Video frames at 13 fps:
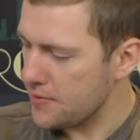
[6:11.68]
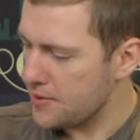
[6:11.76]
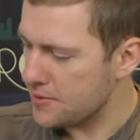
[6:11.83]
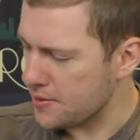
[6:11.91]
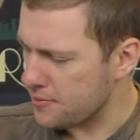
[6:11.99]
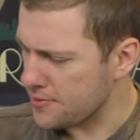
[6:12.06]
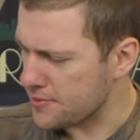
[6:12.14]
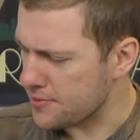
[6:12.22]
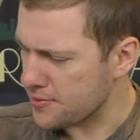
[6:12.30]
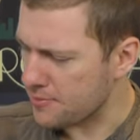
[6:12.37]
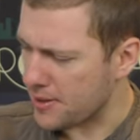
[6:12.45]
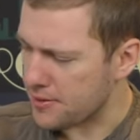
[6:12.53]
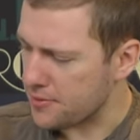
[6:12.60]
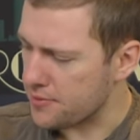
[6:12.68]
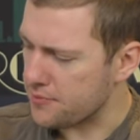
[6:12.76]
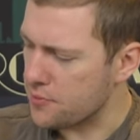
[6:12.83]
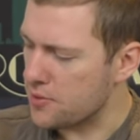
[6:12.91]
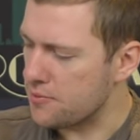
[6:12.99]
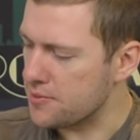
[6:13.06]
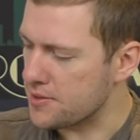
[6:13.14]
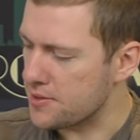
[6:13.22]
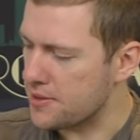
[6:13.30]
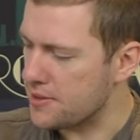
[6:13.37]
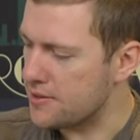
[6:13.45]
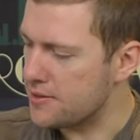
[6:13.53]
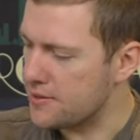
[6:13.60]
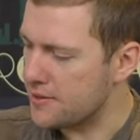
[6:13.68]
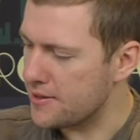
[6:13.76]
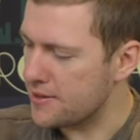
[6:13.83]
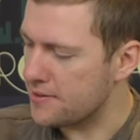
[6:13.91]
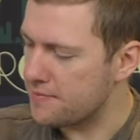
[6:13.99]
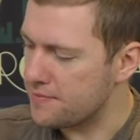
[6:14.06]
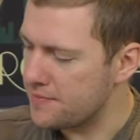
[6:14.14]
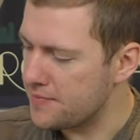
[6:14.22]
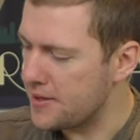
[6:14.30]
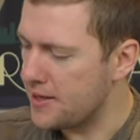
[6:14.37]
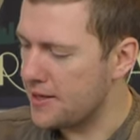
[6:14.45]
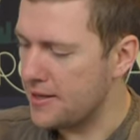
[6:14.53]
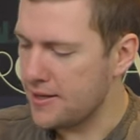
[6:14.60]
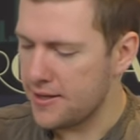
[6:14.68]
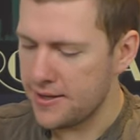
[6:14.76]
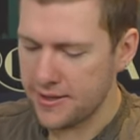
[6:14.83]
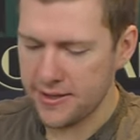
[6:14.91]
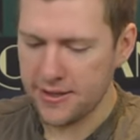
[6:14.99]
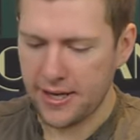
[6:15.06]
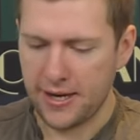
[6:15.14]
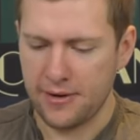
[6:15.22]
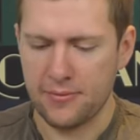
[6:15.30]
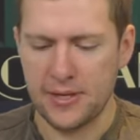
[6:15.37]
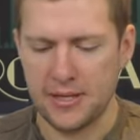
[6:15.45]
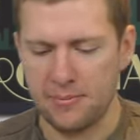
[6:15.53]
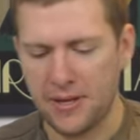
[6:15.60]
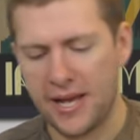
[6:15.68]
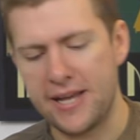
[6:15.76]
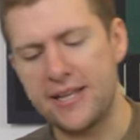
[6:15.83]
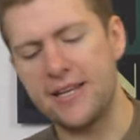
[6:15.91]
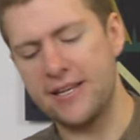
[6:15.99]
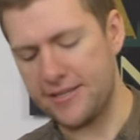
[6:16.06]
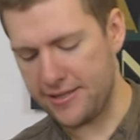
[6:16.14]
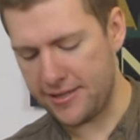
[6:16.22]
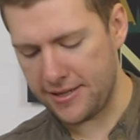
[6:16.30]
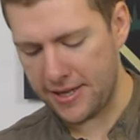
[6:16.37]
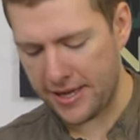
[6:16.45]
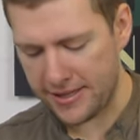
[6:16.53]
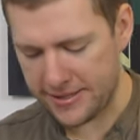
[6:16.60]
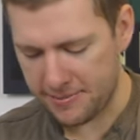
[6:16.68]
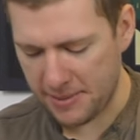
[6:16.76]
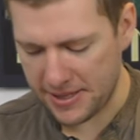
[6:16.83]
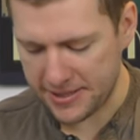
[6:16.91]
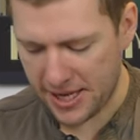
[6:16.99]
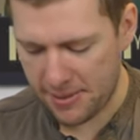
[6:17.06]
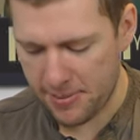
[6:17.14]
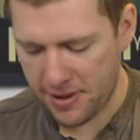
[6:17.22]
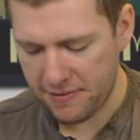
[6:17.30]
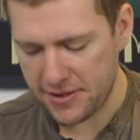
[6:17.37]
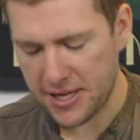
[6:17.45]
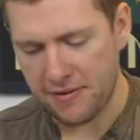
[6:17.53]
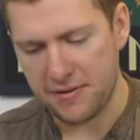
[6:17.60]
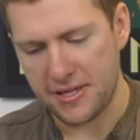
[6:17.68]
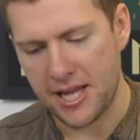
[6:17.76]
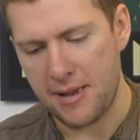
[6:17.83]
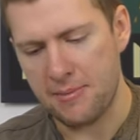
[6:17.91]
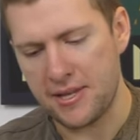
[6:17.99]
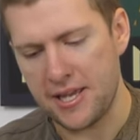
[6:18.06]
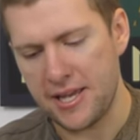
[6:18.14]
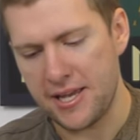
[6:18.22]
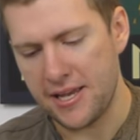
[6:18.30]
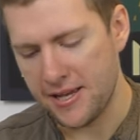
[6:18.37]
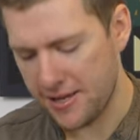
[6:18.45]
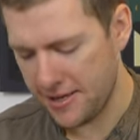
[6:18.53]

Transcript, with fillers: So I was talking about God of War, wasn't I? Uh, how when you're playing it, it's like, yeah, this is the best game ever, definite game of the year.